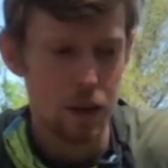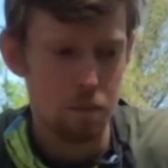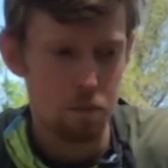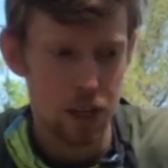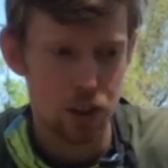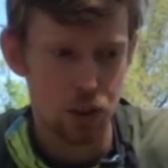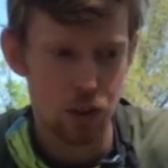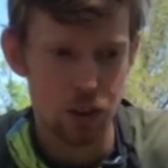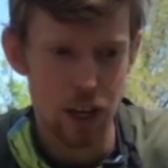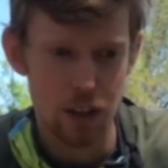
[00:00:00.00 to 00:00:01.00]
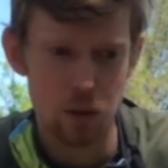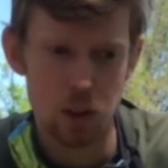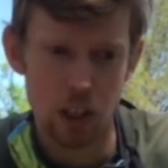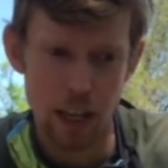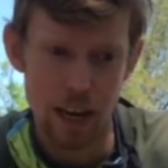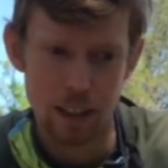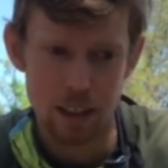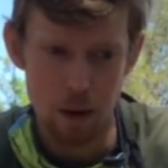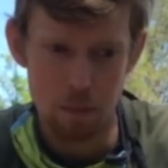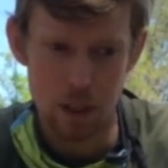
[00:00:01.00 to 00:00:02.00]
make sure that you select
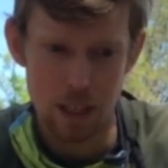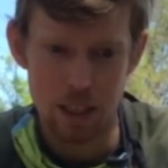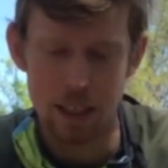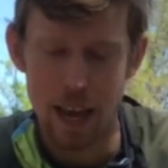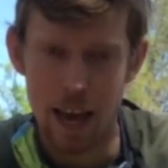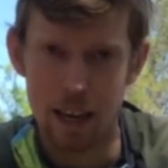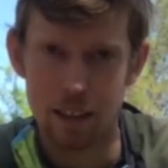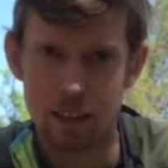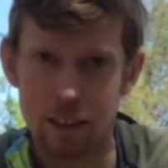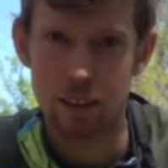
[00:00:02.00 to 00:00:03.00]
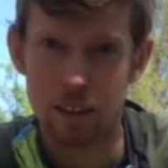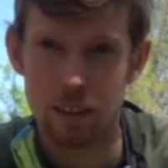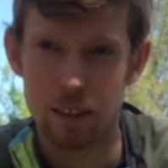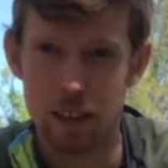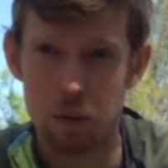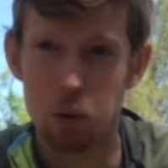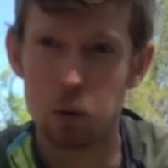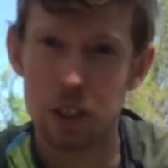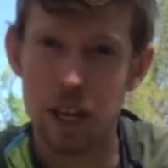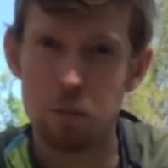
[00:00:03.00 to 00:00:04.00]
something that is able to
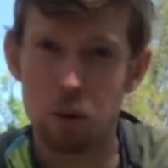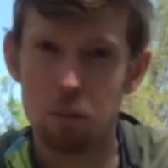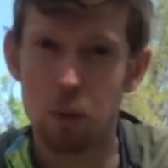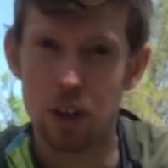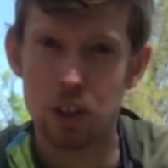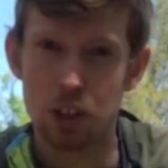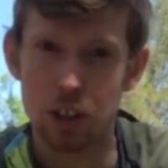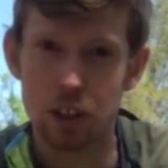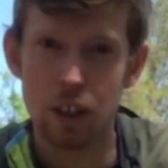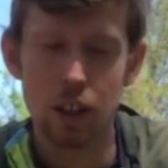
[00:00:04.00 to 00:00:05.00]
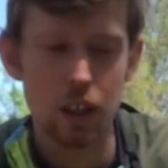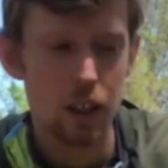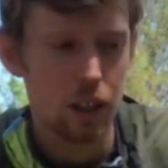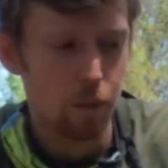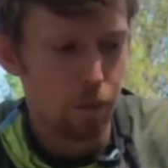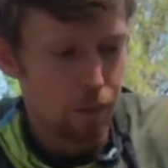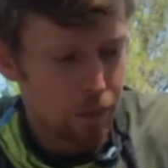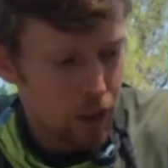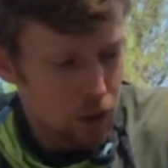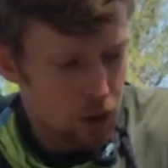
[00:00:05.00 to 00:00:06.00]
retain more moisture.
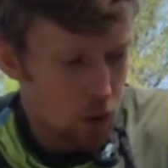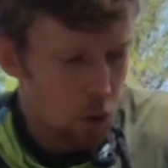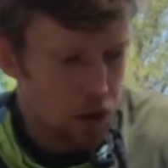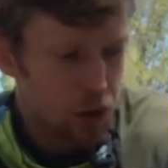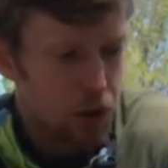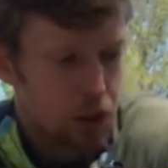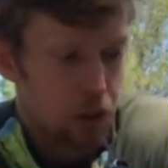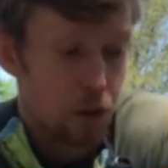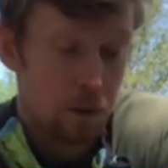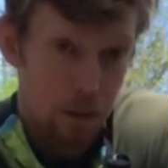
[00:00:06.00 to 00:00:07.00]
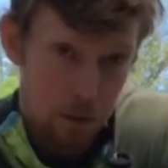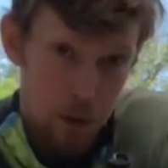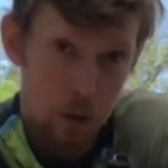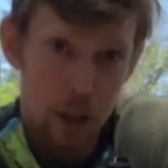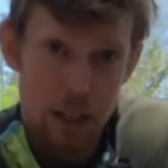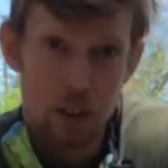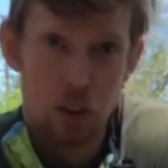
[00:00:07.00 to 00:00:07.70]
So what you could do, if you do like the